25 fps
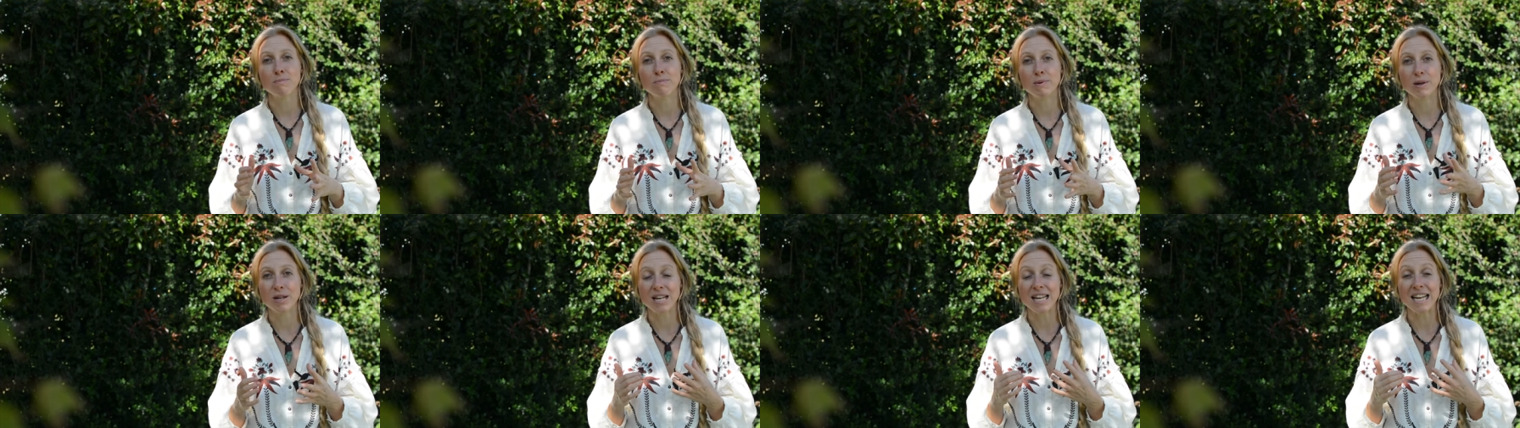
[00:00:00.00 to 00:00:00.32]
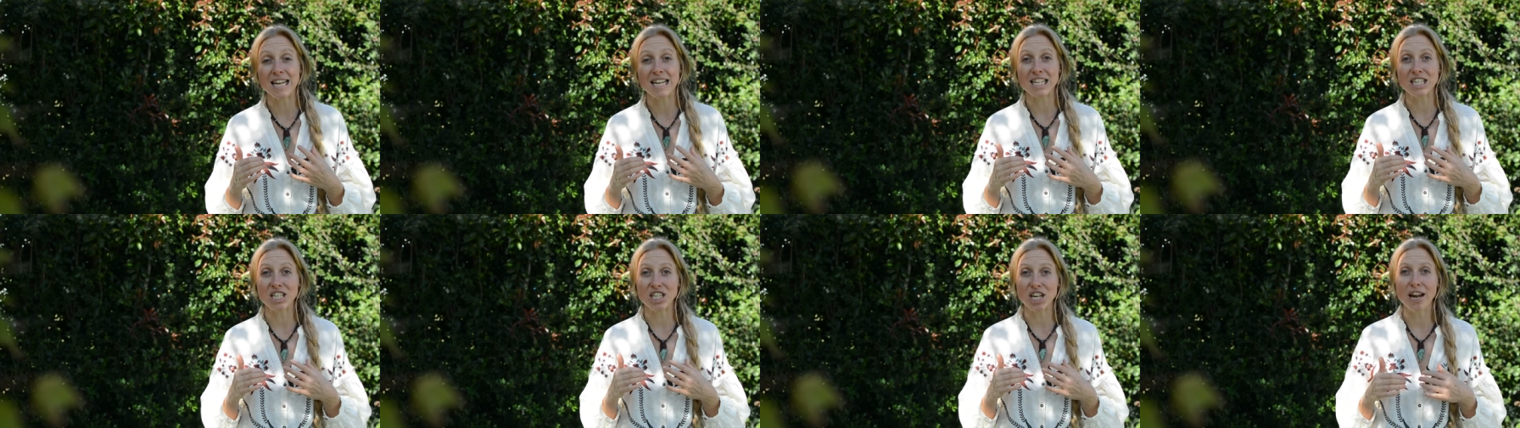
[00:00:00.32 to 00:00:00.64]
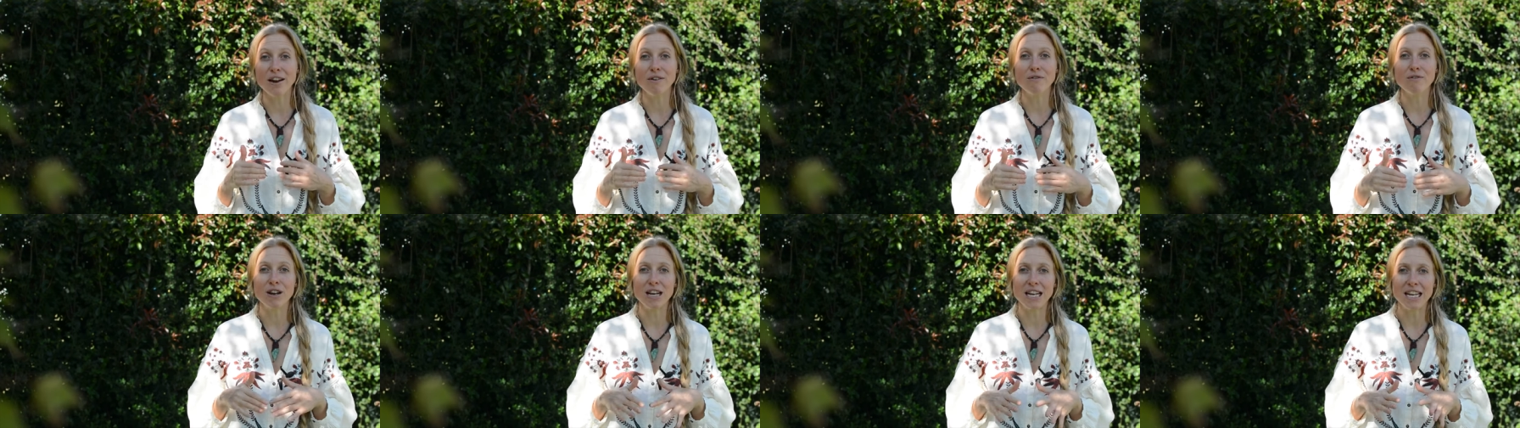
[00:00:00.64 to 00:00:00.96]
but
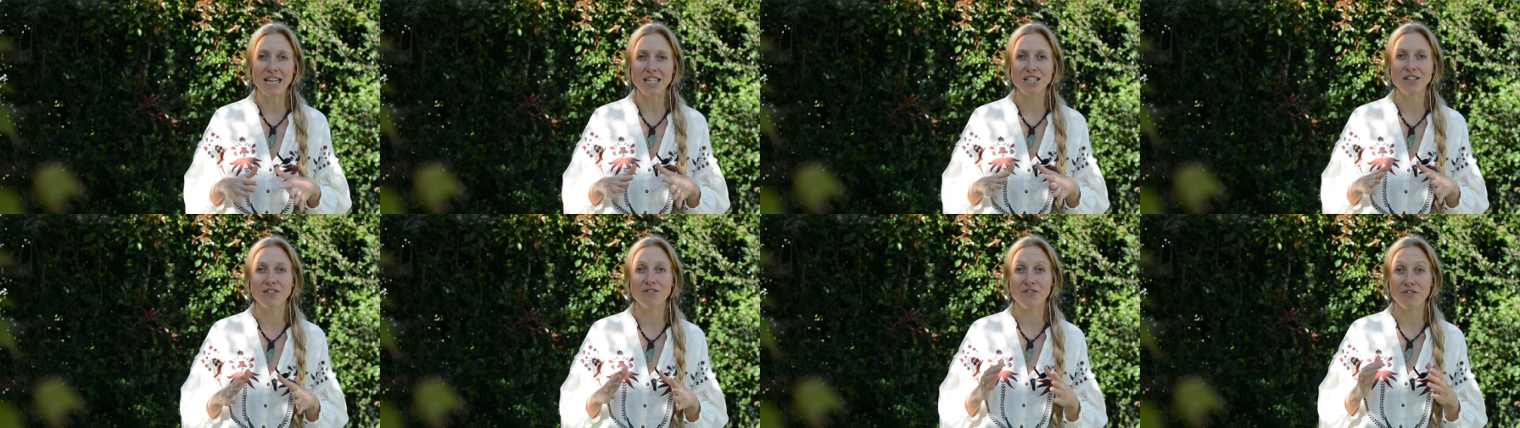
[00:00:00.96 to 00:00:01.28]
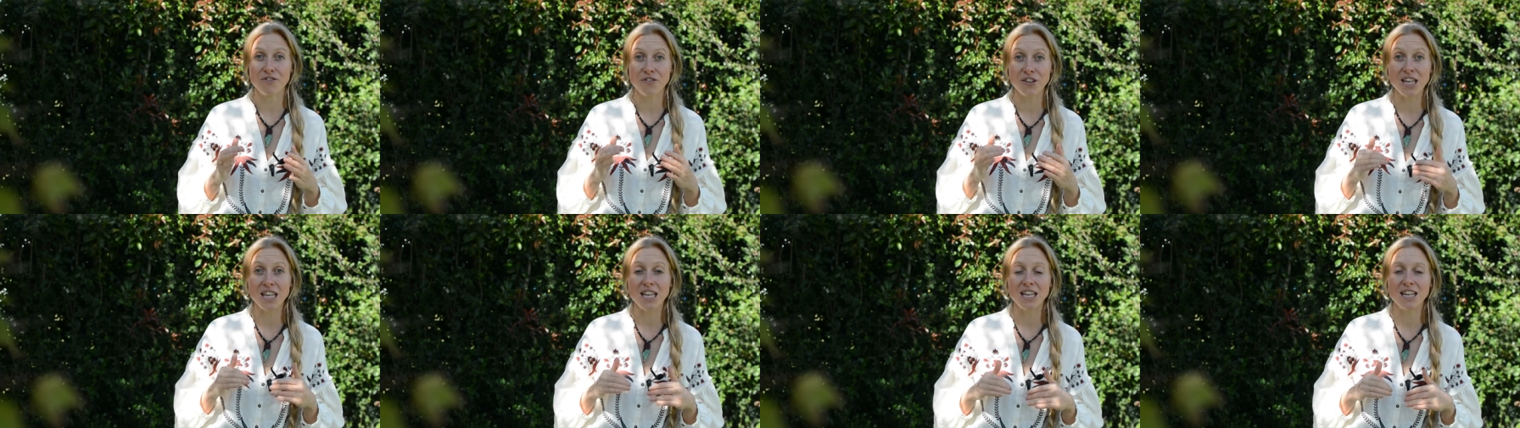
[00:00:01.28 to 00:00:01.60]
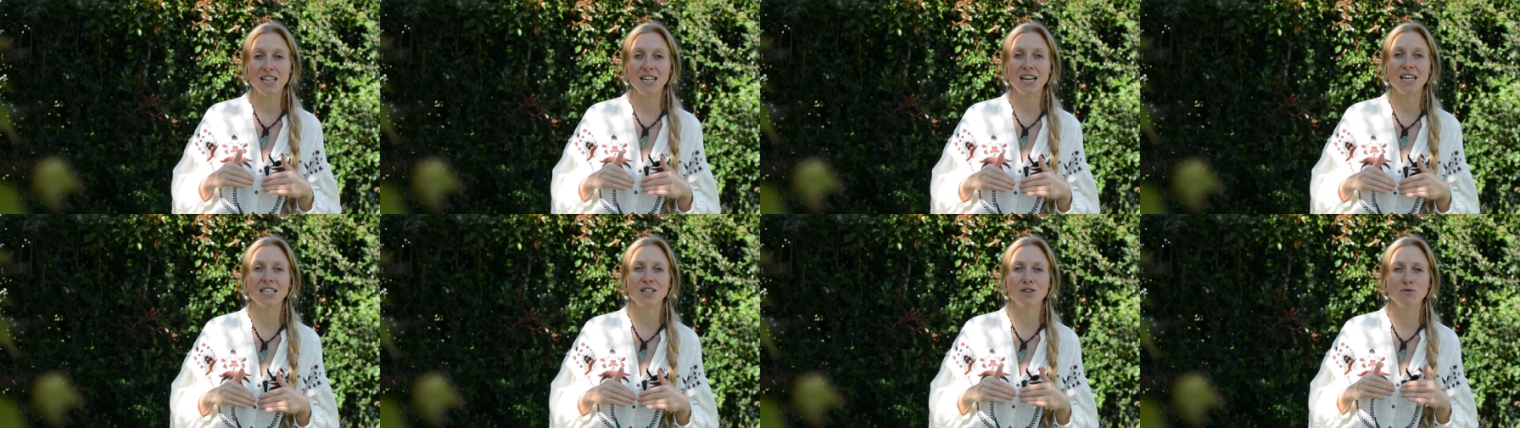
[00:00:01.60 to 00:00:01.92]
generally to
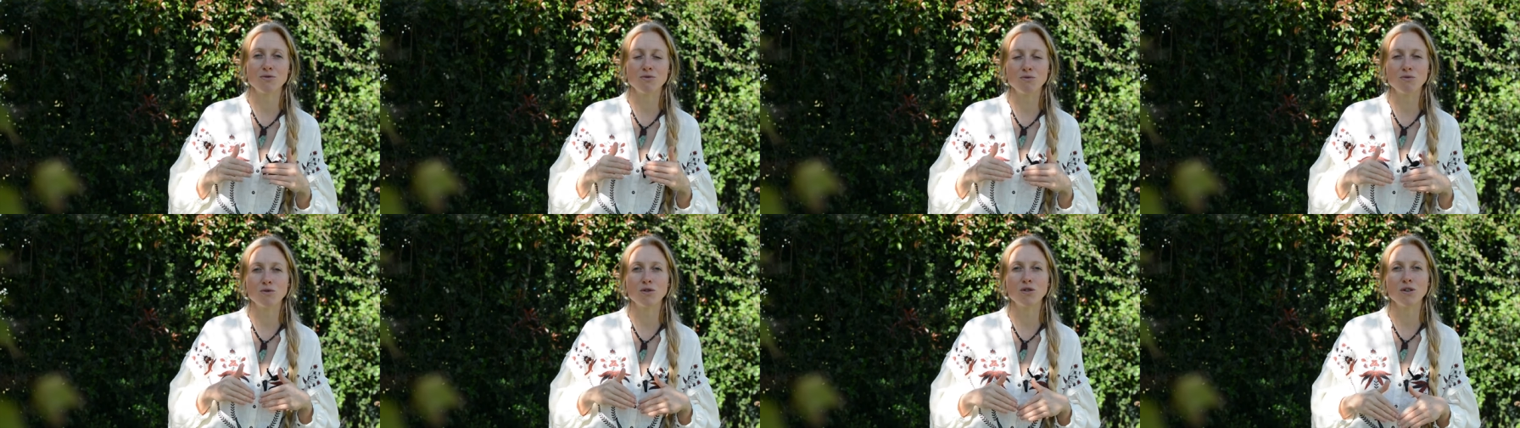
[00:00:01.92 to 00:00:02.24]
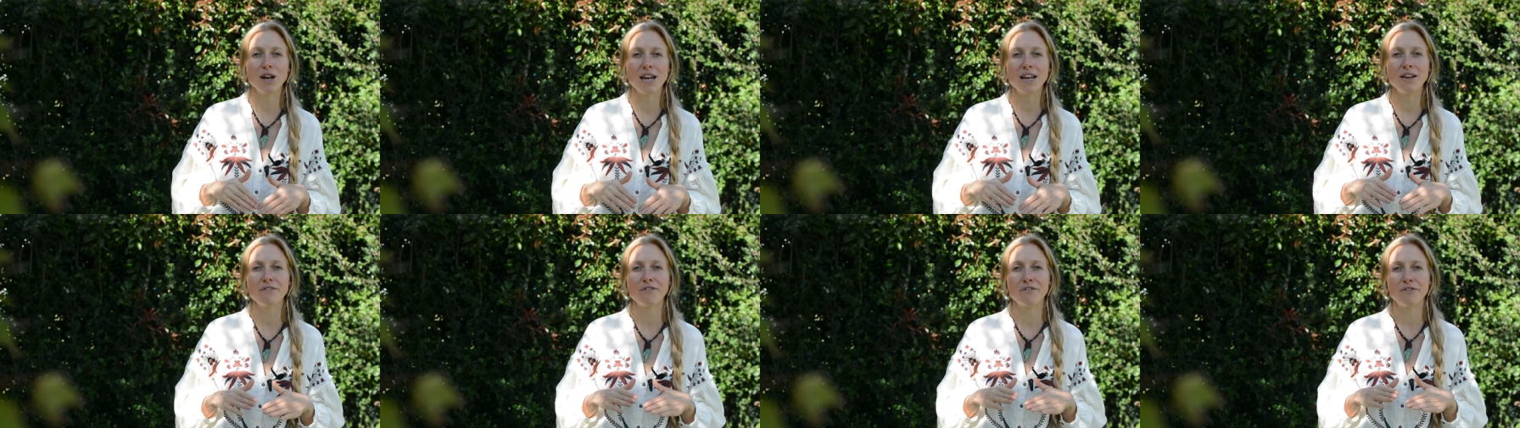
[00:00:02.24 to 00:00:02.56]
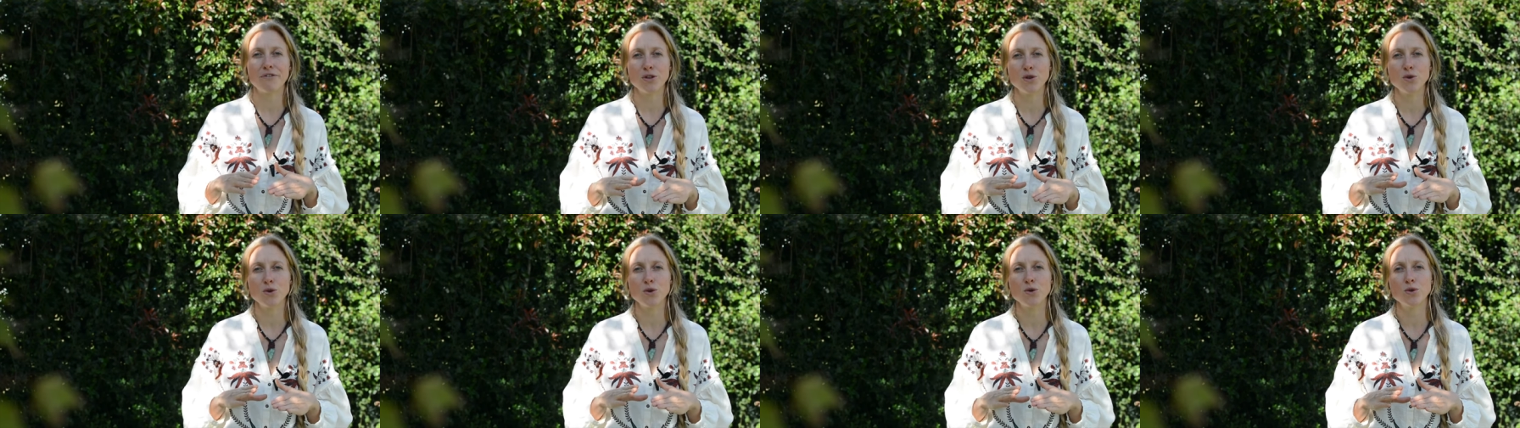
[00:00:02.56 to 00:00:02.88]
feed as a great
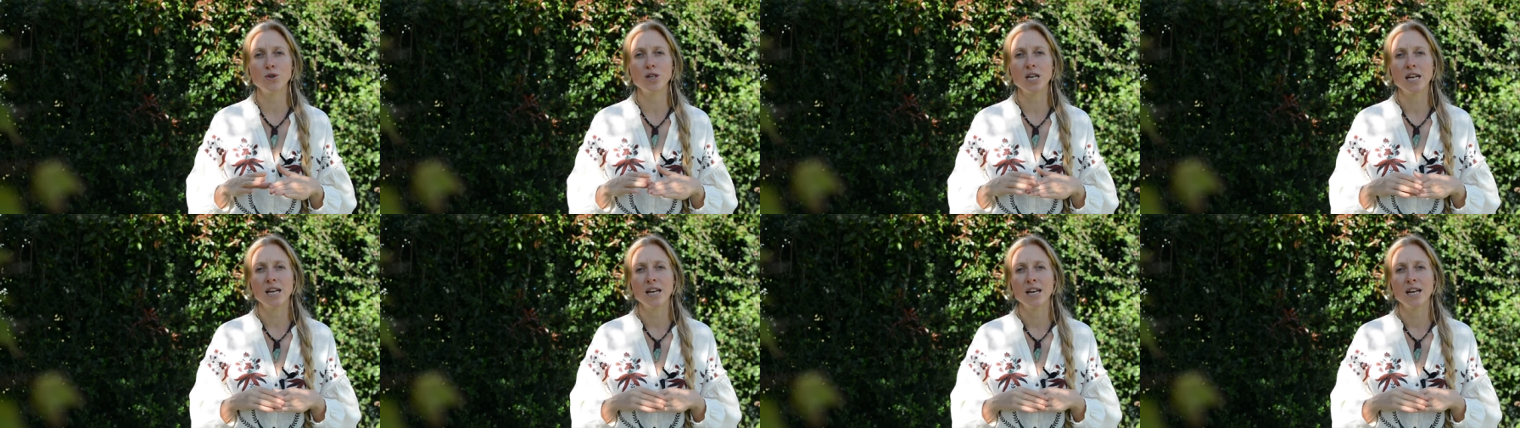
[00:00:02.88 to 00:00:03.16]
food,